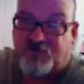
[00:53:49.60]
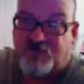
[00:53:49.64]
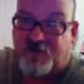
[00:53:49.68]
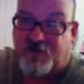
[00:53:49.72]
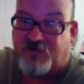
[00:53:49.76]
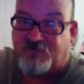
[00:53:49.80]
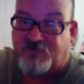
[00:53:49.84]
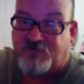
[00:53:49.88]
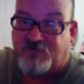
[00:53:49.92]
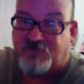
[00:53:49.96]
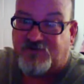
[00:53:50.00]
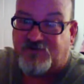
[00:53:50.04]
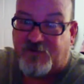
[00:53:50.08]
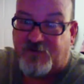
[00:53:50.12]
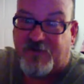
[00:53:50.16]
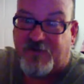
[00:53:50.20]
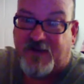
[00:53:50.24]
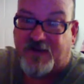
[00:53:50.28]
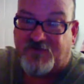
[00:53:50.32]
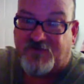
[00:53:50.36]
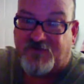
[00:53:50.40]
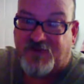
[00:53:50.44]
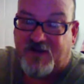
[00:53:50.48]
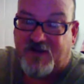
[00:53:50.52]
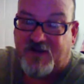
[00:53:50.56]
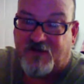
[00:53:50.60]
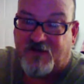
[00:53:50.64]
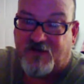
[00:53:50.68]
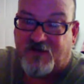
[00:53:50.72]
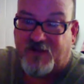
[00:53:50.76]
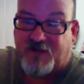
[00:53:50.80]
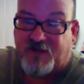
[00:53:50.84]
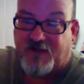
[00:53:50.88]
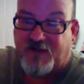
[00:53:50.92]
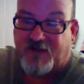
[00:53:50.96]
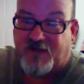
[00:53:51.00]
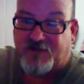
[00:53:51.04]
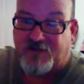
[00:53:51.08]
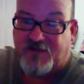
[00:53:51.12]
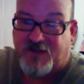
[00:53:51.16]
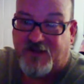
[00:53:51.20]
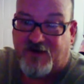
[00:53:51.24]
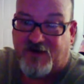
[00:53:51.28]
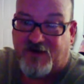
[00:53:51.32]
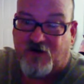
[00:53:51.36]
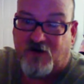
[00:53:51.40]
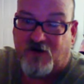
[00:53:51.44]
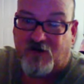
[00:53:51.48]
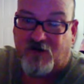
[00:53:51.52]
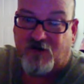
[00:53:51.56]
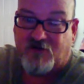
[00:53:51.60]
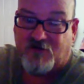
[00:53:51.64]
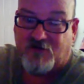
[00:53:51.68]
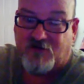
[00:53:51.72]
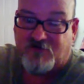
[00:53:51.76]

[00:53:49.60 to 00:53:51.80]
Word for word: are some out there that that are